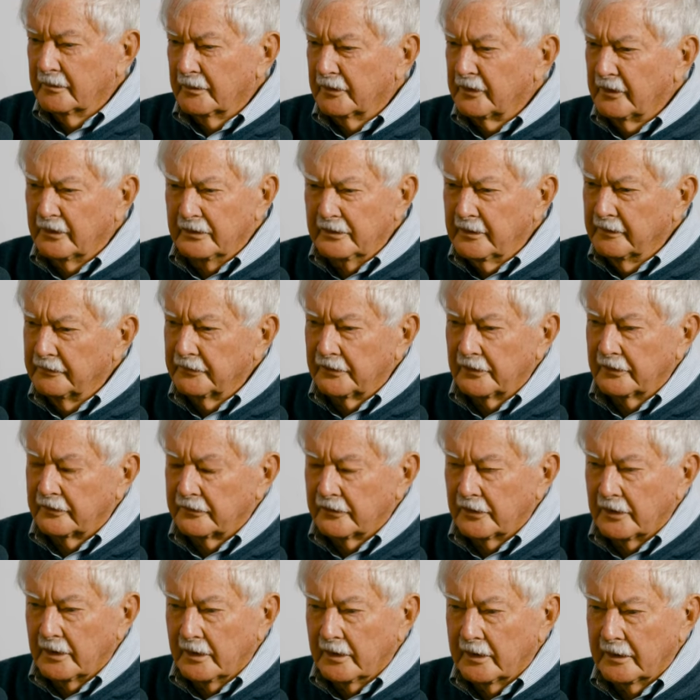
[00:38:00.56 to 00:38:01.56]
And I don't have
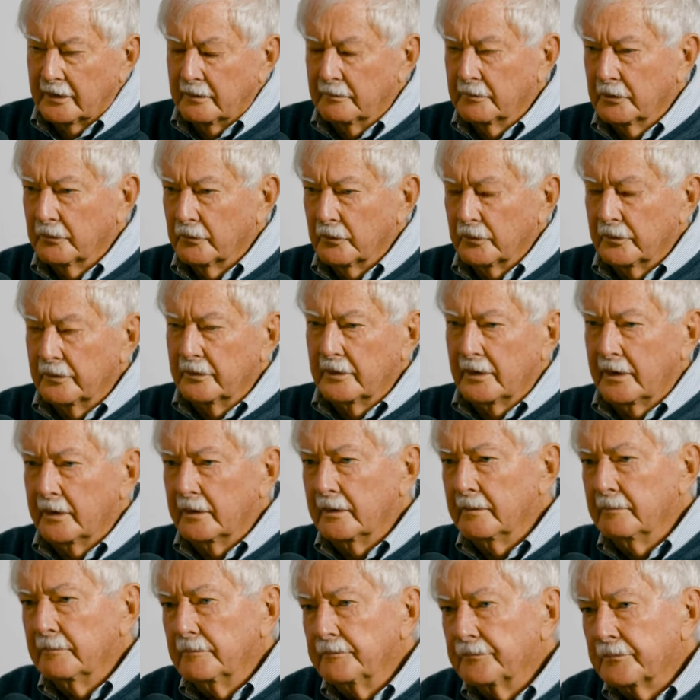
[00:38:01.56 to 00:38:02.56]
such an argument with
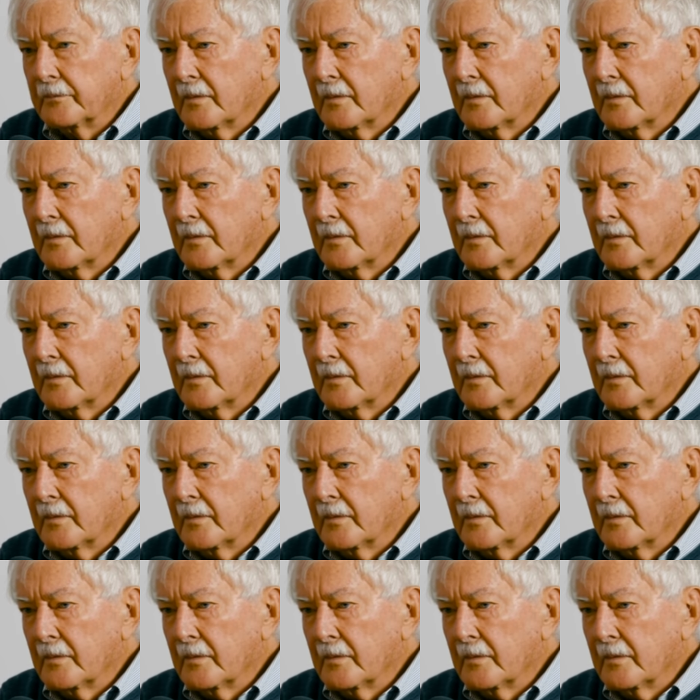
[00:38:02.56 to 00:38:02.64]
that.